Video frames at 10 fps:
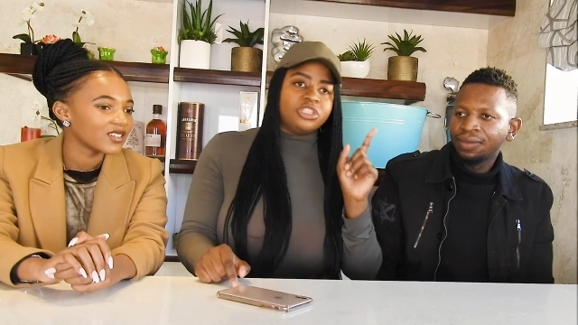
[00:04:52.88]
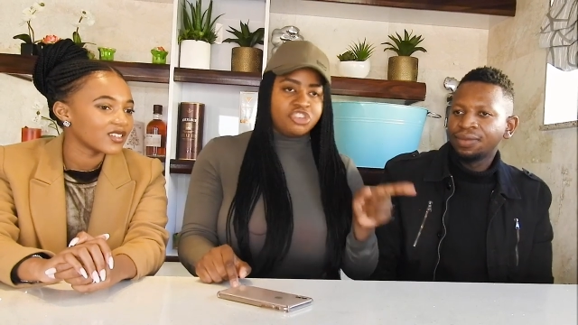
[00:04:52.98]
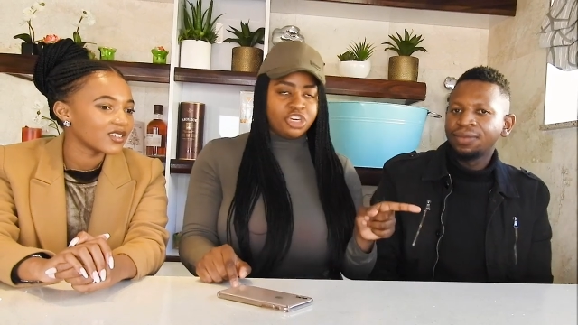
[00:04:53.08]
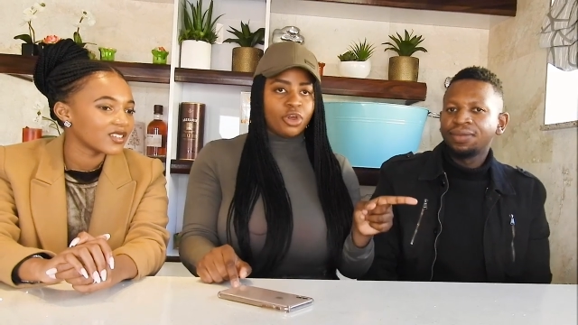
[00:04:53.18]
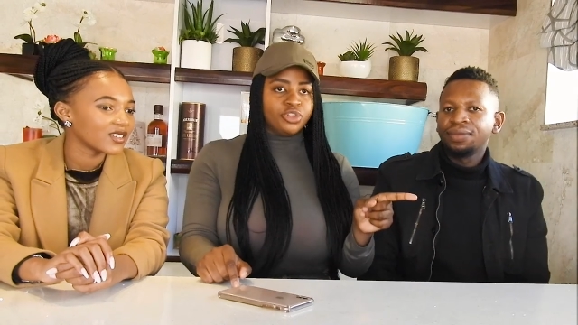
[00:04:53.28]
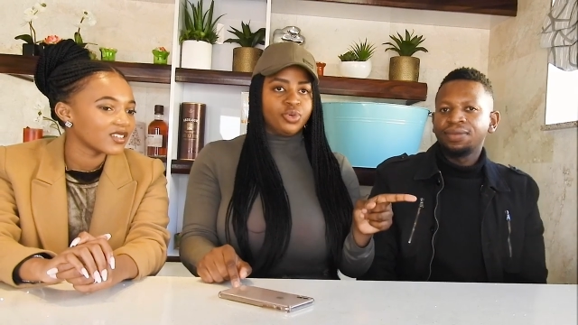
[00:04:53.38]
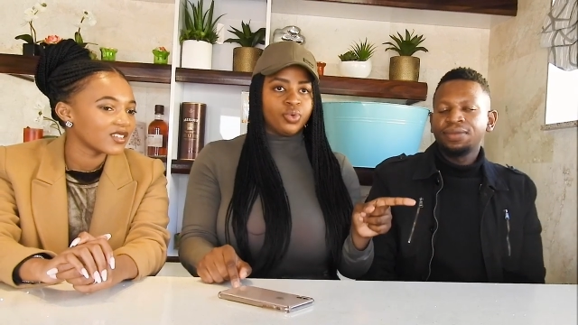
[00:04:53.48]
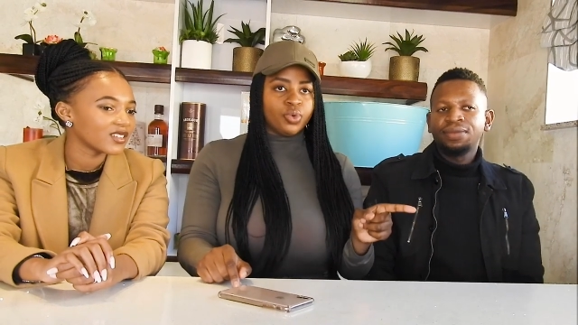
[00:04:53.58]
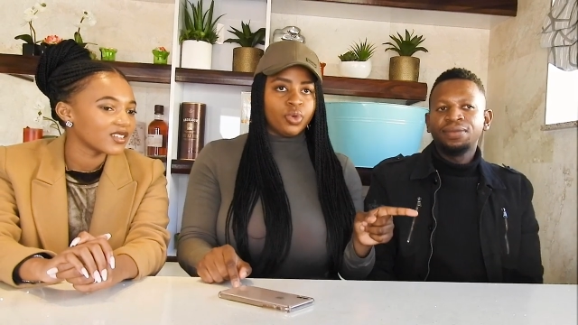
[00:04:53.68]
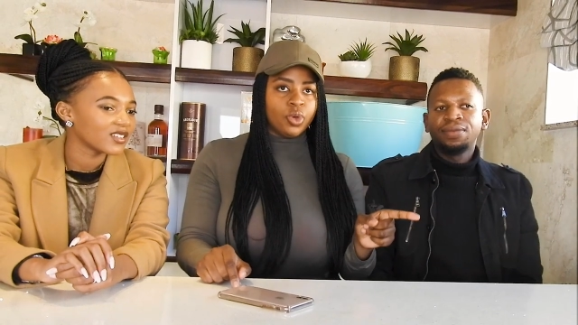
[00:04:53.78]
Speaker 1: were to cheat on
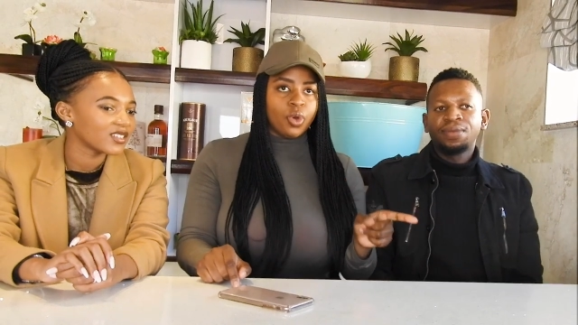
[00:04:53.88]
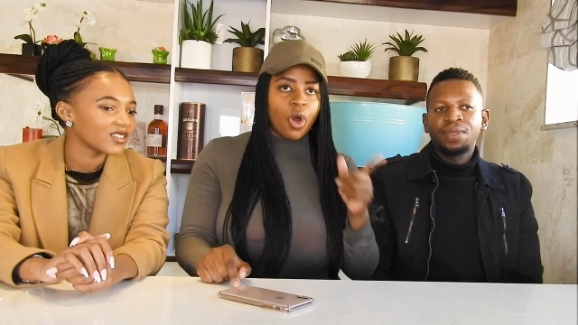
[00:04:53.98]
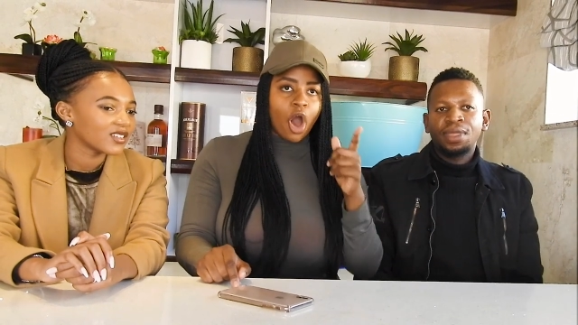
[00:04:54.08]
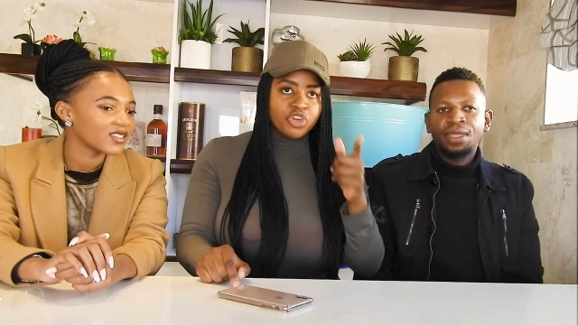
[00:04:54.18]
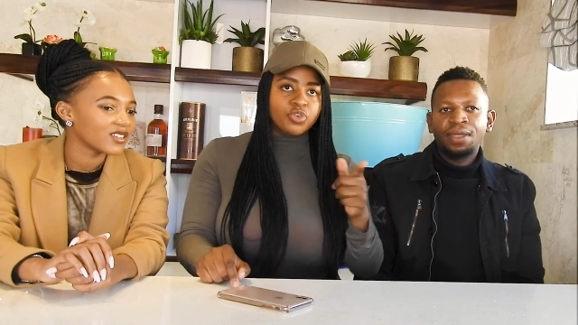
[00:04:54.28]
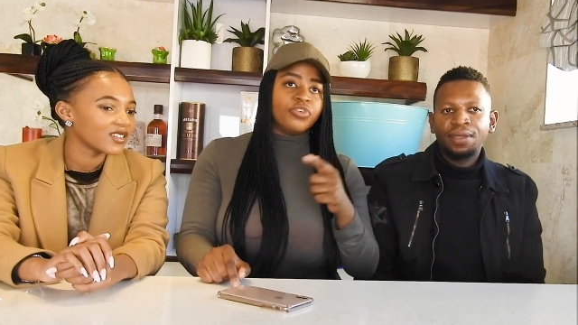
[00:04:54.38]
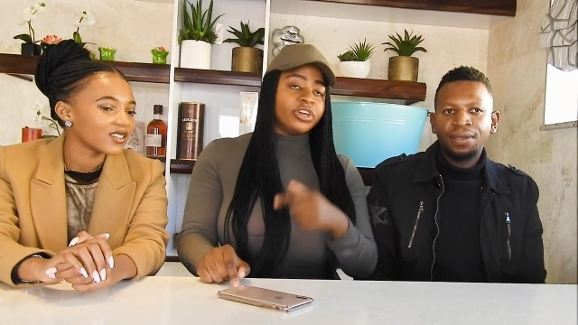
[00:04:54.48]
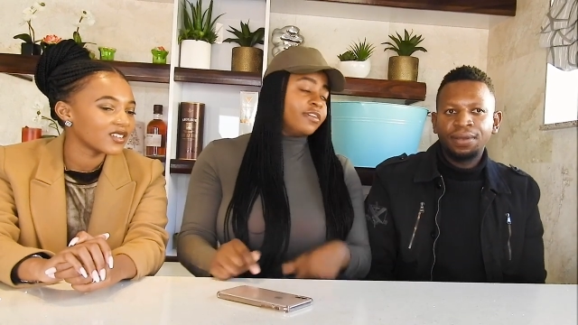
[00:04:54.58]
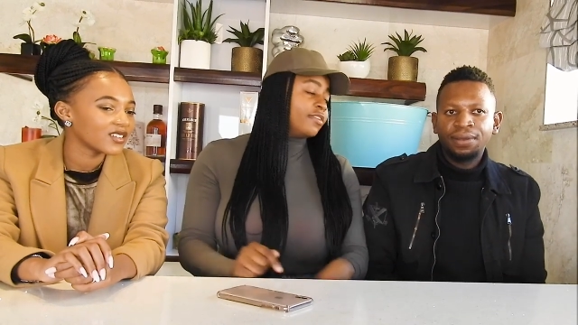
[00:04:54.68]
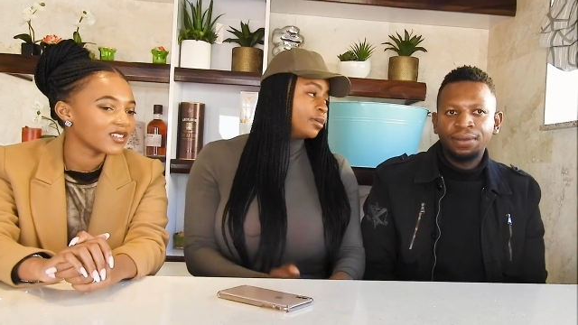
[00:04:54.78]
you. Mm. Are you
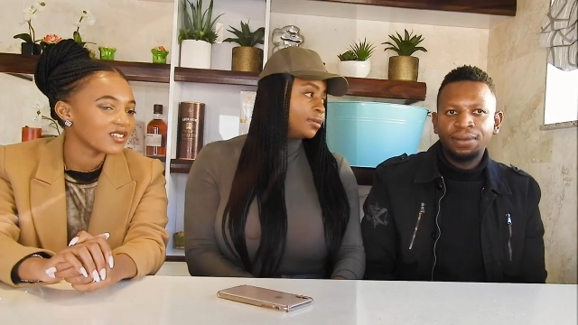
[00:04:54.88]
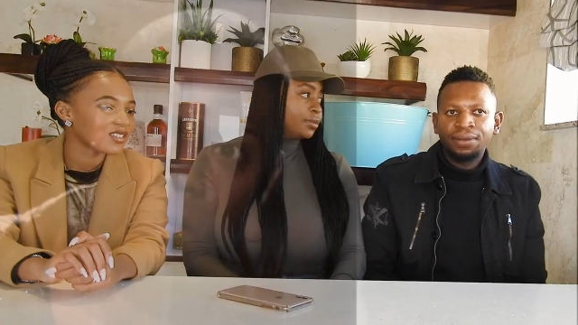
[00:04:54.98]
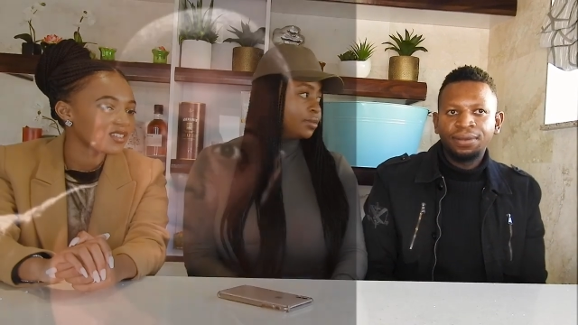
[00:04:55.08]
forgiving?